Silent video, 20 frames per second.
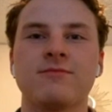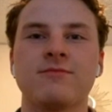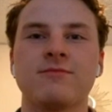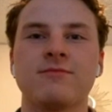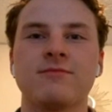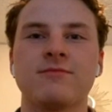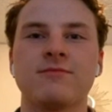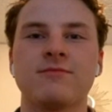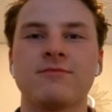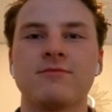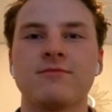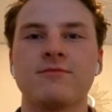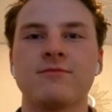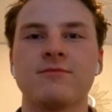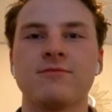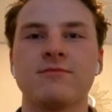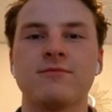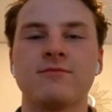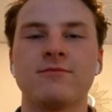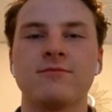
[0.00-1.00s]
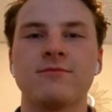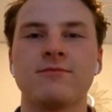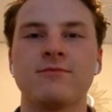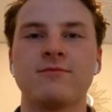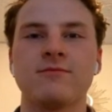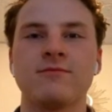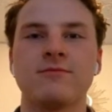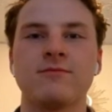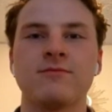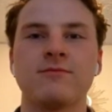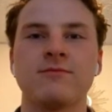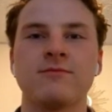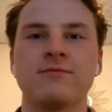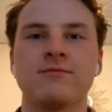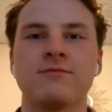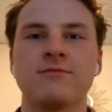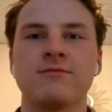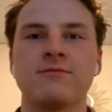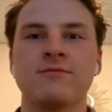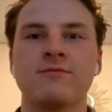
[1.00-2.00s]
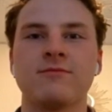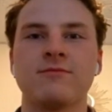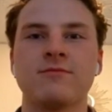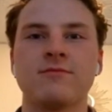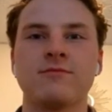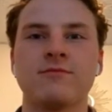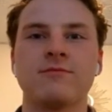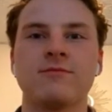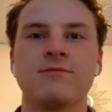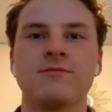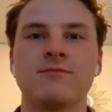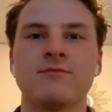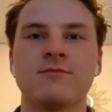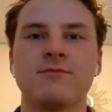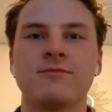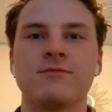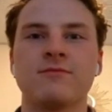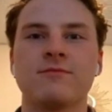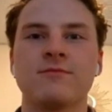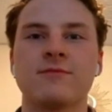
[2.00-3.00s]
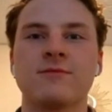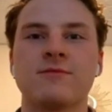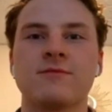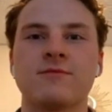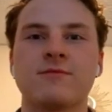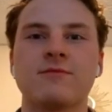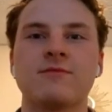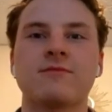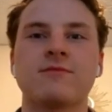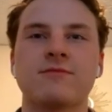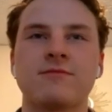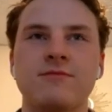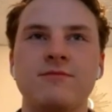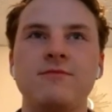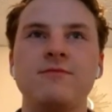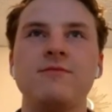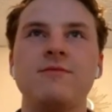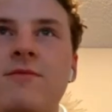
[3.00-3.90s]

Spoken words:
The person shown says nothing.